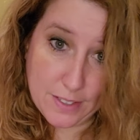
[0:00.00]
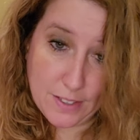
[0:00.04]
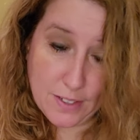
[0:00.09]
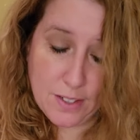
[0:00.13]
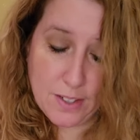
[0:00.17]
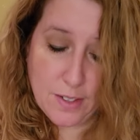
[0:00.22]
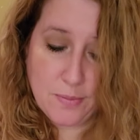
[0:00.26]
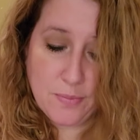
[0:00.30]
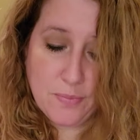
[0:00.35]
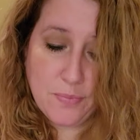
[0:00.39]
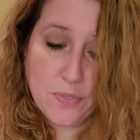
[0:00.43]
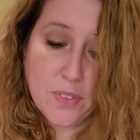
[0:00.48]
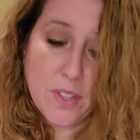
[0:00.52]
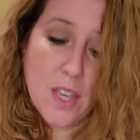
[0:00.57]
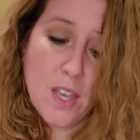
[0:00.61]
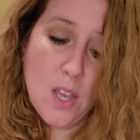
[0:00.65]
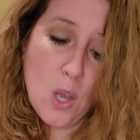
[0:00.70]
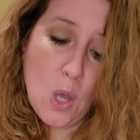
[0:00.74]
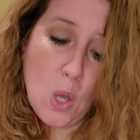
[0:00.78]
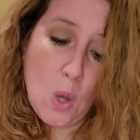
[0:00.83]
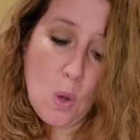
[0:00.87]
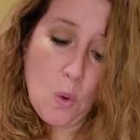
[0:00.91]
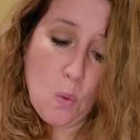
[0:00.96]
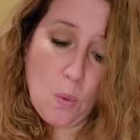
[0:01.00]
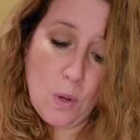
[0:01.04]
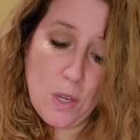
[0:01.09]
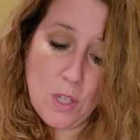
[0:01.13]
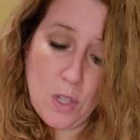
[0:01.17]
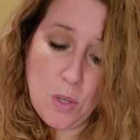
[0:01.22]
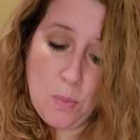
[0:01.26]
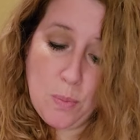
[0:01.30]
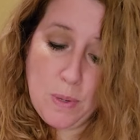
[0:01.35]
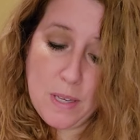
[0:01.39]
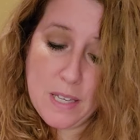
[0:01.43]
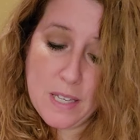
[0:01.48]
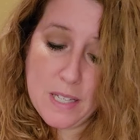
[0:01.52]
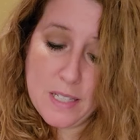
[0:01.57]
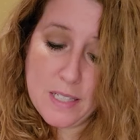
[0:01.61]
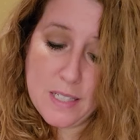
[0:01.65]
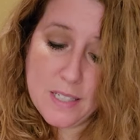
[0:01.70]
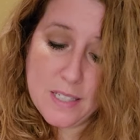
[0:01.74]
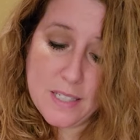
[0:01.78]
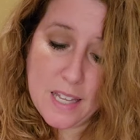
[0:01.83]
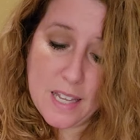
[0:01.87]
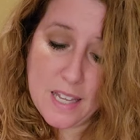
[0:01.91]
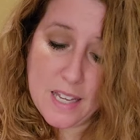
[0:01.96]
Sorry. When you begin
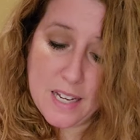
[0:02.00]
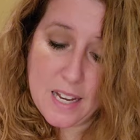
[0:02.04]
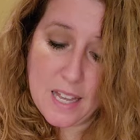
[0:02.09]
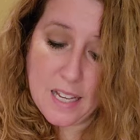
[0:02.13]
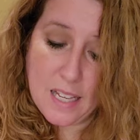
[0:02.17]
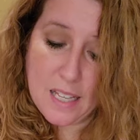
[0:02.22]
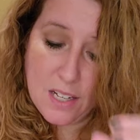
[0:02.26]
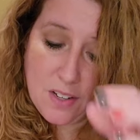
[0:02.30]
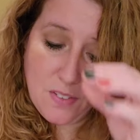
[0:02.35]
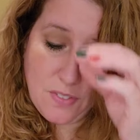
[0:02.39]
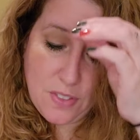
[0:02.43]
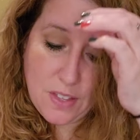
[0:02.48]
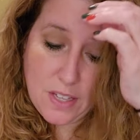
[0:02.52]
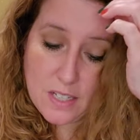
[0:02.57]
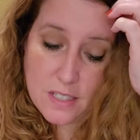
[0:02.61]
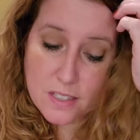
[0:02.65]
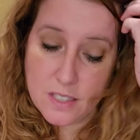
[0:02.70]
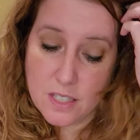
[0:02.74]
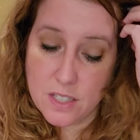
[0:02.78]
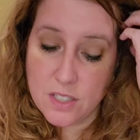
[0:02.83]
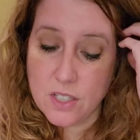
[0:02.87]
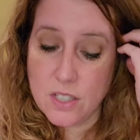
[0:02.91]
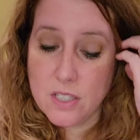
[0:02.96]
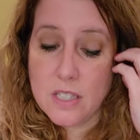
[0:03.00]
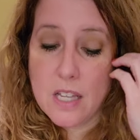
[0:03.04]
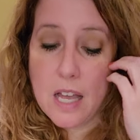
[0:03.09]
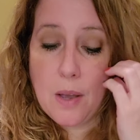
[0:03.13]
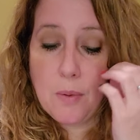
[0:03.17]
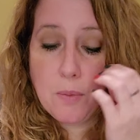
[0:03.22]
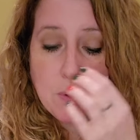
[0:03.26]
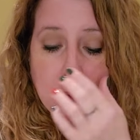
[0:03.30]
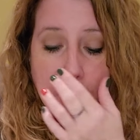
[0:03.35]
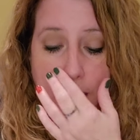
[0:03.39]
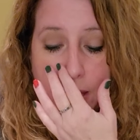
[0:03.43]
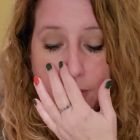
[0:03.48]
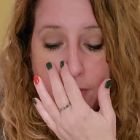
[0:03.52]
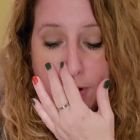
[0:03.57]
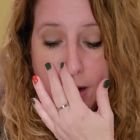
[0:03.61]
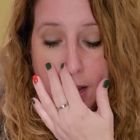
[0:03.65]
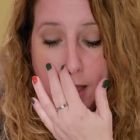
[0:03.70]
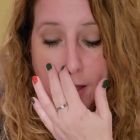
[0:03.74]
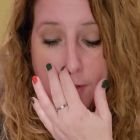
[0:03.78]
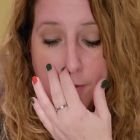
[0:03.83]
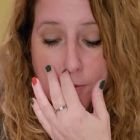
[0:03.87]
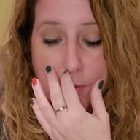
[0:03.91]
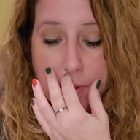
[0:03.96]
to say negative things such as, I will never
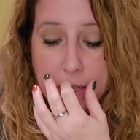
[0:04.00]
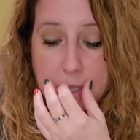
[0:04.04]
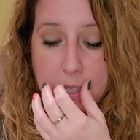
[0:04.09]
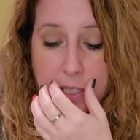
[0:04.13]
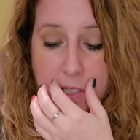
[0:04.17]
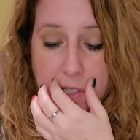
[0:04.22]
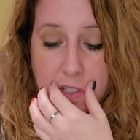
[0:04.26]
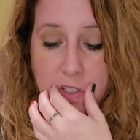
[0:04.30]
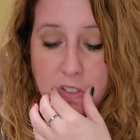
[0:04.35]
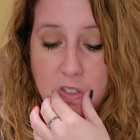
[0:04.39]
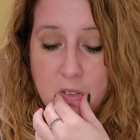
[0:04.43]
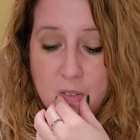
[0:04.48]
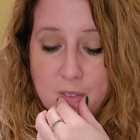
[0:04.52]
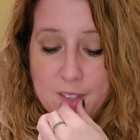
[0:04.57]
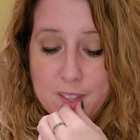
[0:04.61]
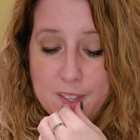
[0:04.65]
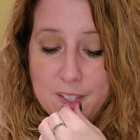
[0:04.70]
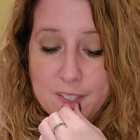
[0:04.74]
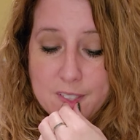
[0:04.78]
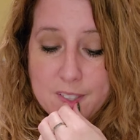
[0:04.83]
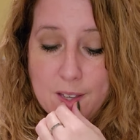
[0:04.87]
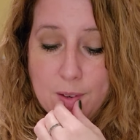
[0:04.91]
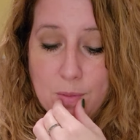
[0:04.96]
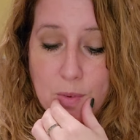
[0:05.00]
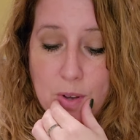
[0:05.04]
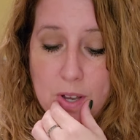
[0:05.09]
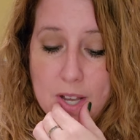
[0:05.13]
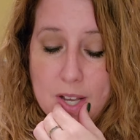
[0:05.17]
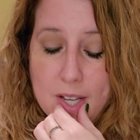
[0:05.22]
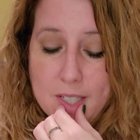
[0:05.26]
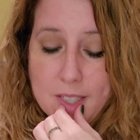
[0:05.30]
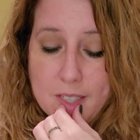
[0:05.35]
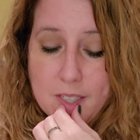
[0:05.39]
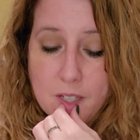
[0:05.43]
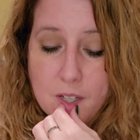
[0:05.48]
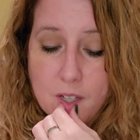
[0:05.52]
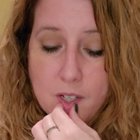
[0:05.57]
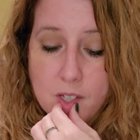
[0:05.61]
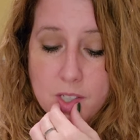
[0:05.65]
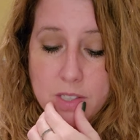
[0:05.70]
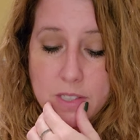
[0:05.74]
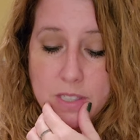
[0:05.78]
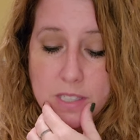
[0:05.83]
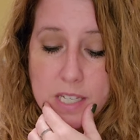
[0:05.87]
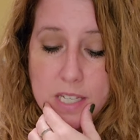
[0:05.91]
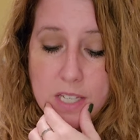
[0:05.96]
have money to do things I want,
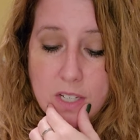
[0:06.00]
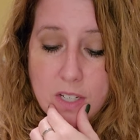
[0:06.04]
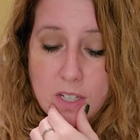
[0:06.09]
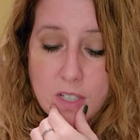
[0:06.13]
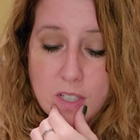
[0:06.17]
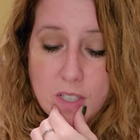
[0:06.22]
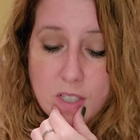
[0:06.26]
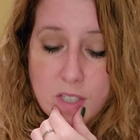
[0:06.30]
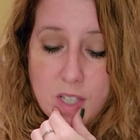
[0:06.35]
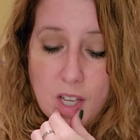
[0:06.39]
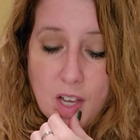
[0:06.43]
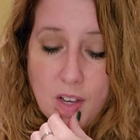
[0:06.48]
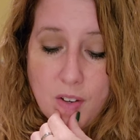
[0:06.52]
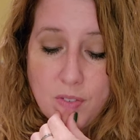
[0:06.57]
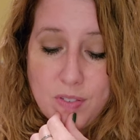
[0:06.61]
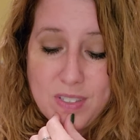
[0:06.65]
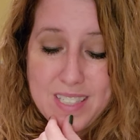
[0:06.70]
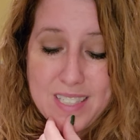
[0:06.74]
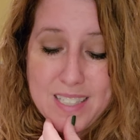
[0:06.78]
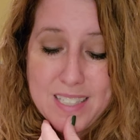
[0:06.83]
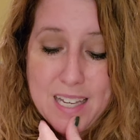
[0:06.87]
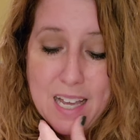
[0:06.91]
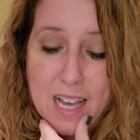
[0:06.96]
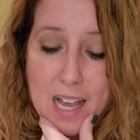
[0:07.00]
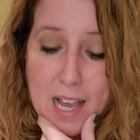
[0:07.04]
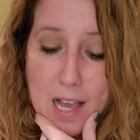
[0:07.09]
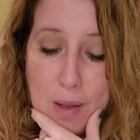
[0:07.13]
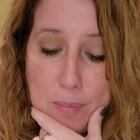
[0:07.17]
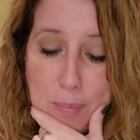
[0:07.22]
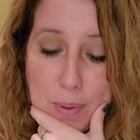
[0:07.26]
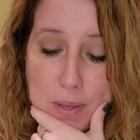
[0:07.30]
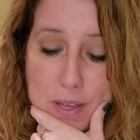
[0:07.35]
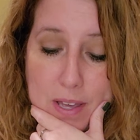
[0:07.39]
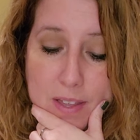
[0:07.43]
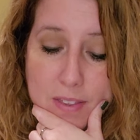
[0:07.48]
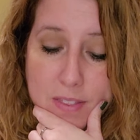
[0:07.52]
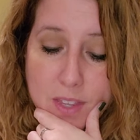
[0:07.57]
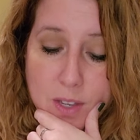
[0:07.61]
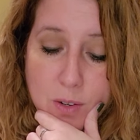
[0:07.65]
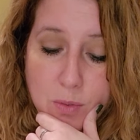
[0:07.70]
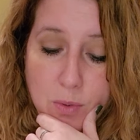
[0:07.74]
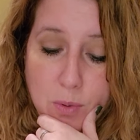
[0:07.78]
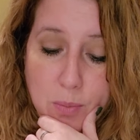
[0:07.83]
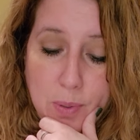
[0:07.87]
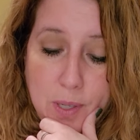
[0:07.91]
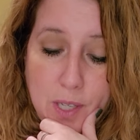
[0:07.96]
and say to yourself, stop, and
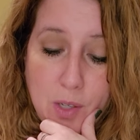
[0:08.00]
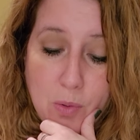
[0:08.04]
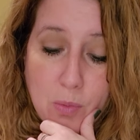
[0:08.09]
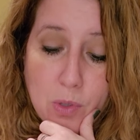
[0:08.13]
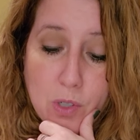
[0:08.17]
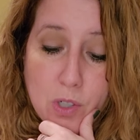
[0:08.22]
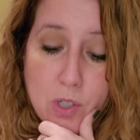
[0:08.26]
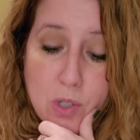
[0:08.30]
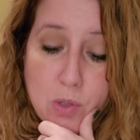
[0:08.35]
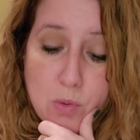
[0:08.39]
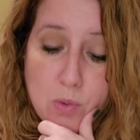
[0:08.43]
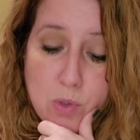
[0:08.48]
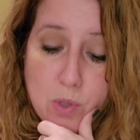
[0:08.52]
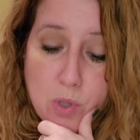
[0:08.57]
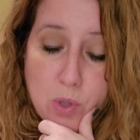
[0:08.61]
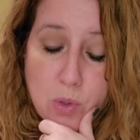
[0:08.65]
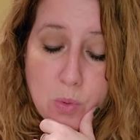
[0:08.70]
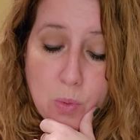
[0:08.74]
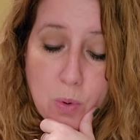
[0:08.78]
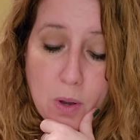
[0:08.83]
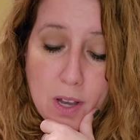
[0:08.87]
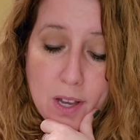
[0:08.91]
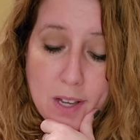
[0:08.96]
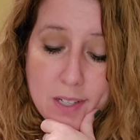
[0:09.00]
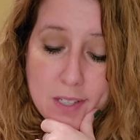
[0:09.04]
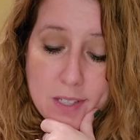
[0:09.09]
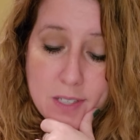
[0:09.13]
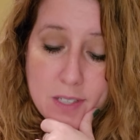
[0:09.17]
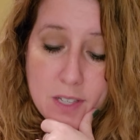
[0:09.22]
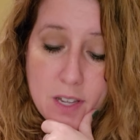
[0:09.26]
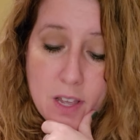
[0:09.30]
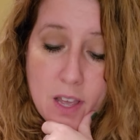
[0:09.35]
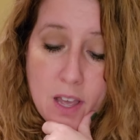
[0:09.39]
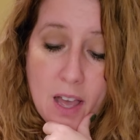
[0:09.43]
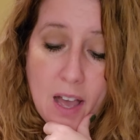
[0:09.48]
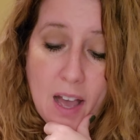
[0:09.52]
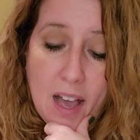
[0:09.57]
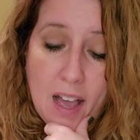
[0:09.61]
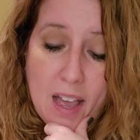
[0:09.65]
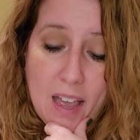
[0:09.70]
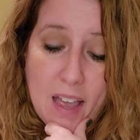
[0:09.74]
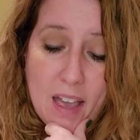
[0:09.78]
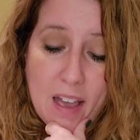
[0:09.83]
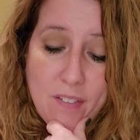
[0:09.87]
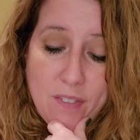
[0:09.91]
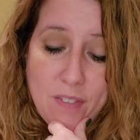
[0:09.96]
then repeat what you do want.
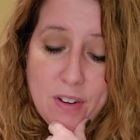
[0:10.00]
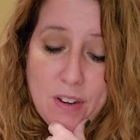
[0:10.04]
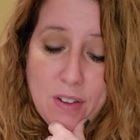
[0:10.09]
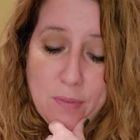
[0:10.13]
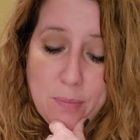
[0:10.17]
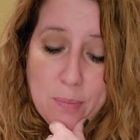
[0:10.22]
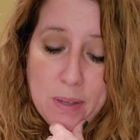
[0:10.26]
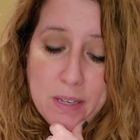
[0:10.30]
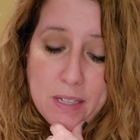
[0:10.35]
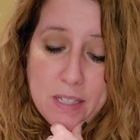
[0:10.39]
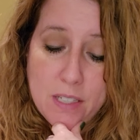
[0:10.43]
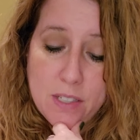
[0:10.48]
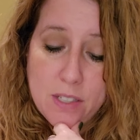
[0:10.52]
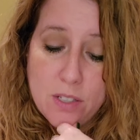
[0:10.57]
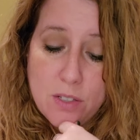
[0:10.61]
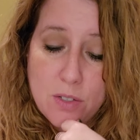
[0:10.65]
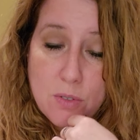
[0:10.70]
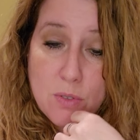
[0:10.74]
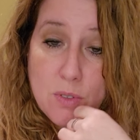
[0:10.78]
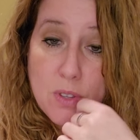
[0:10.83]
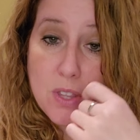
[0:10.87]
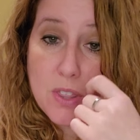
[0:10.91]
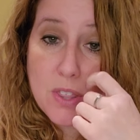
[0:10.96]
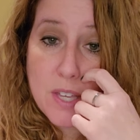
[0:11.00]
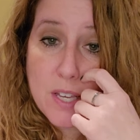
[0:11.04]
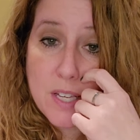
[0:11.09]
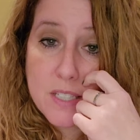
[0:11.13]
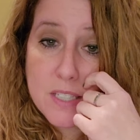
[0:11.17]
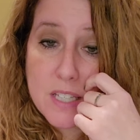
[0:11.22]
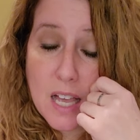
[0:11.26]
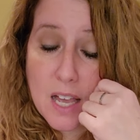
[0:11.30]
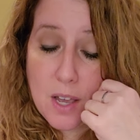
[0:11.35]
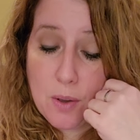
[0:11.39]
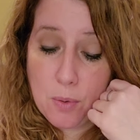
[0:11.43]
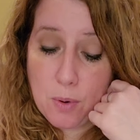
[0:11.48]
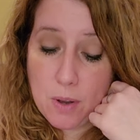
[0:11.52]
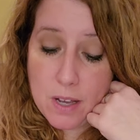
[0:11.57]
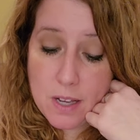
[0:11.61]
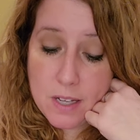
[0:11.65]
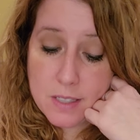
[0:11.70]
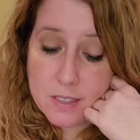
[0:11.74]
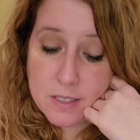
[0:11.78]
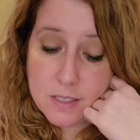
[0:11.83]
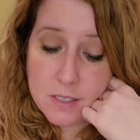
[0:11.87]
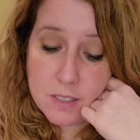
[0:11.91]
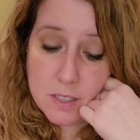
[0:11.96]
I have enough money to do the things I
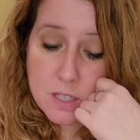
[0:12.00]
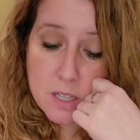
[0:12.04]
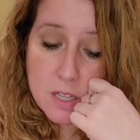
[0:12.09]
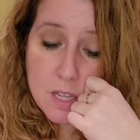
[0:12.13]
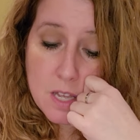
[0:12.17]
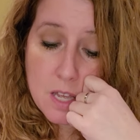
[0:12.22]
want.